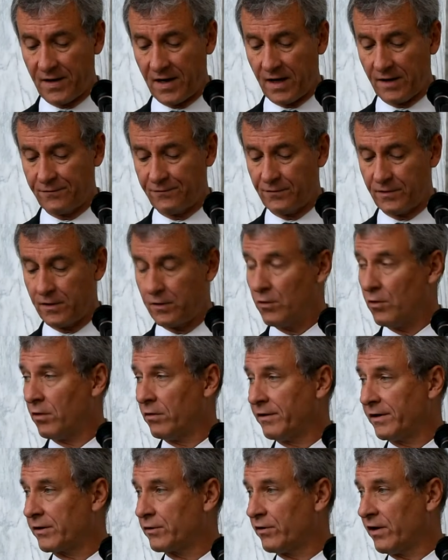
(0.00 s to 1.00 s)
path for
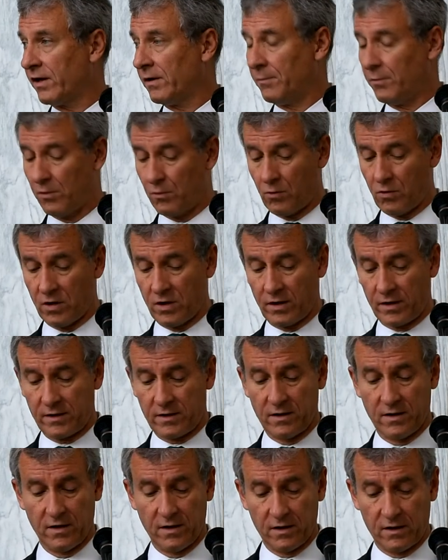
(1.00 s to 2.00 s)
your incredible
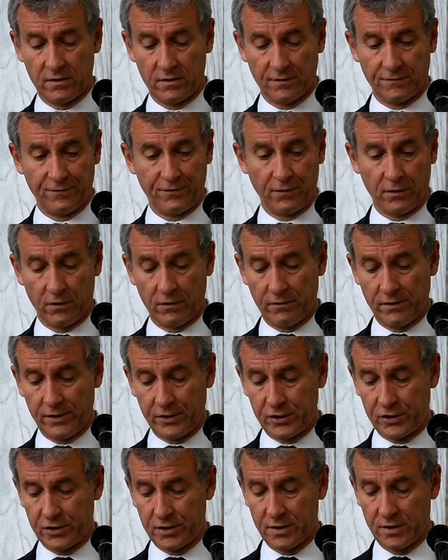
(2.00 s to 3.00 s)
work to
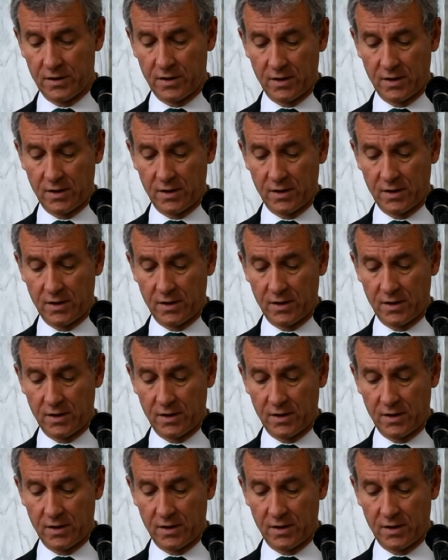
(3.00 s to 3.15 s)
flourish.